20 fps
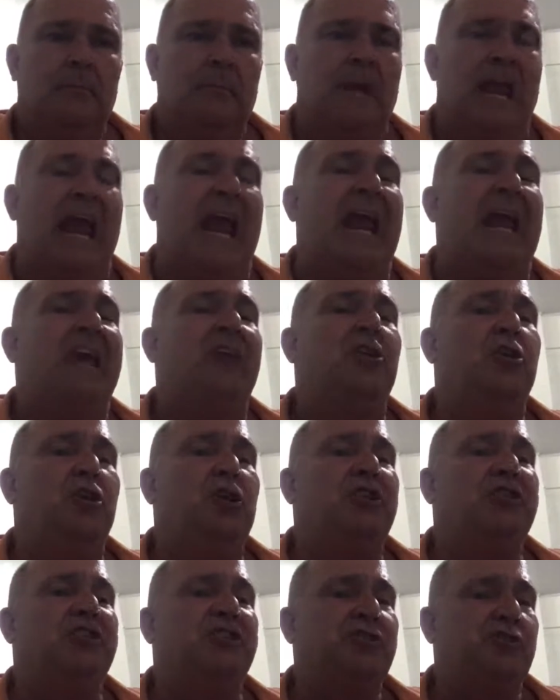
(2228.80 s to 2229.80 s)
A
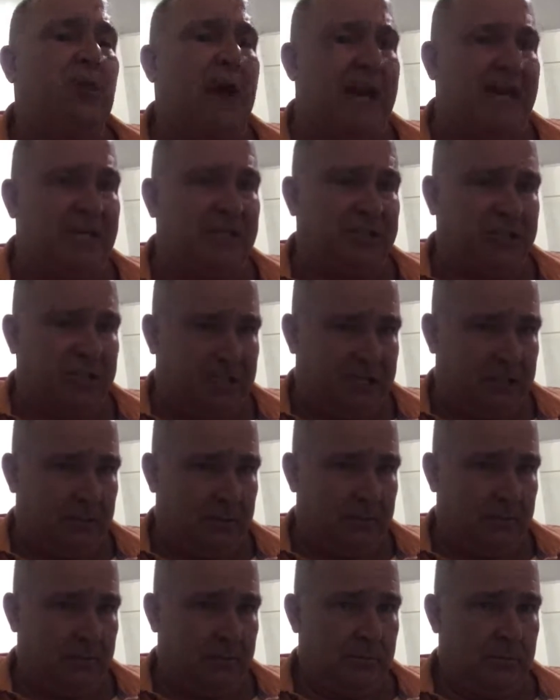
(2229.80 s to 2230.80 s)
good strategy
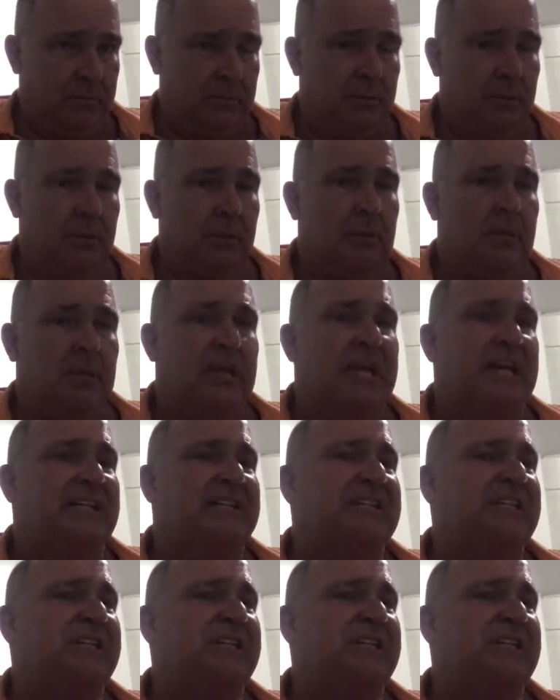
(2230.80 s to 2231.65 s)
is a